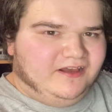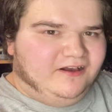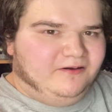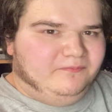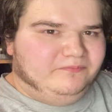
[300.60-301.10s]

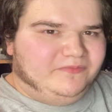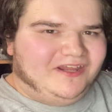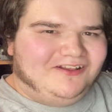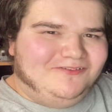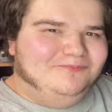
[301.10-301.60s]

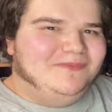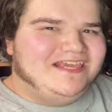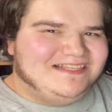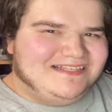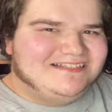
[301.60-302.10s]
Not an
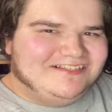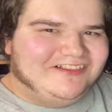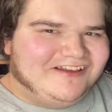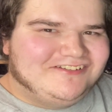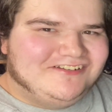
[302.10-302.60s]
amazing
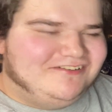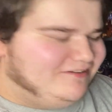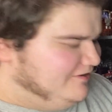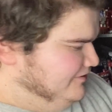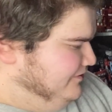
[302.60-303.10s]
selection,
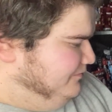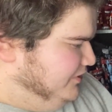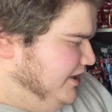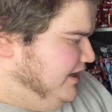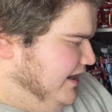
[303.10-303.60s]
but
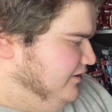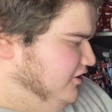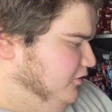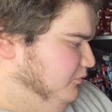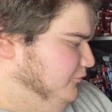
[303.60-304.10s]
they had a
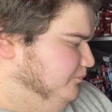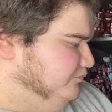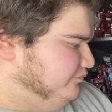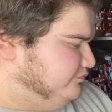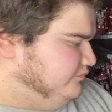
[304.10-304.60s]
couple.
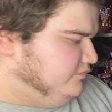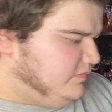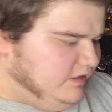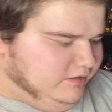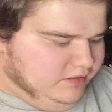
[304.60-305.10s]

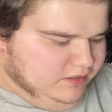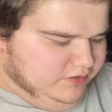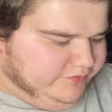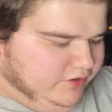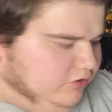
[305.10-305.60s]

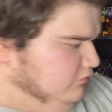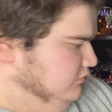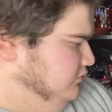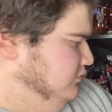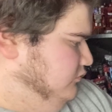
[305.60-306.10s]
So
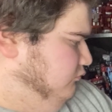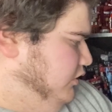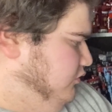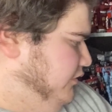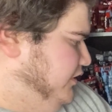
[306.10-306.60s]

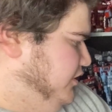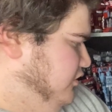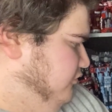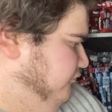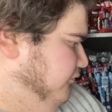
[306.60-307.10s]
we're going to
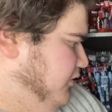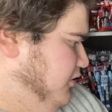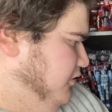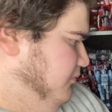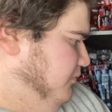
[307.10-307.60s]
go
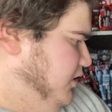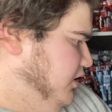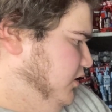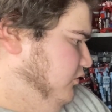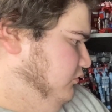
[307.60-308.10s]
from
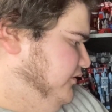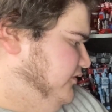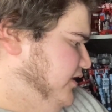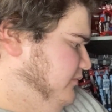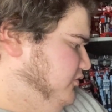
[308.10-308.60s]

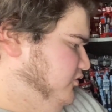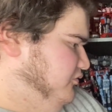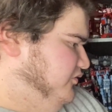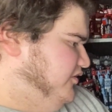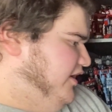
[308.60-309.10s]
oldest game to
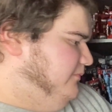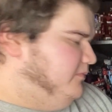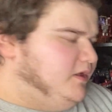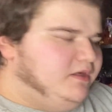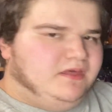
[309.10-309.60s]
newest game.
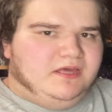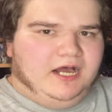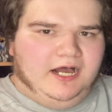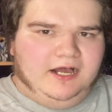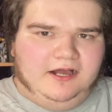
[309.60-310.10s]

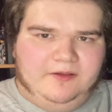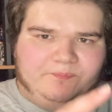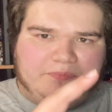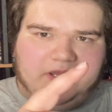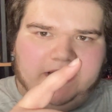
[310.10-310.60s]

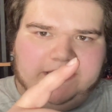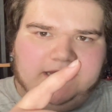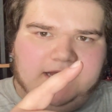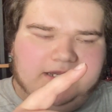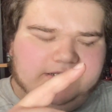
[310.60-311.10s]
I
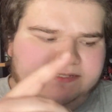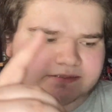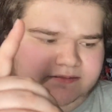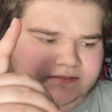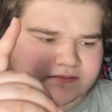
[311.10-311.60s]
got
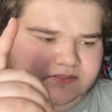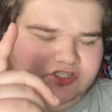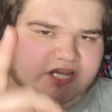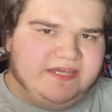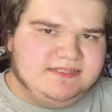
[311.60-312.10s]

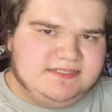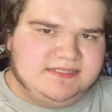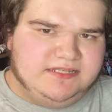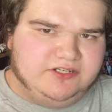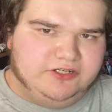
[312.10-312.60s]
Giant
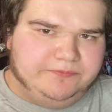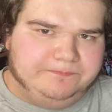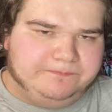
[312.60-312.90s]
Cinder.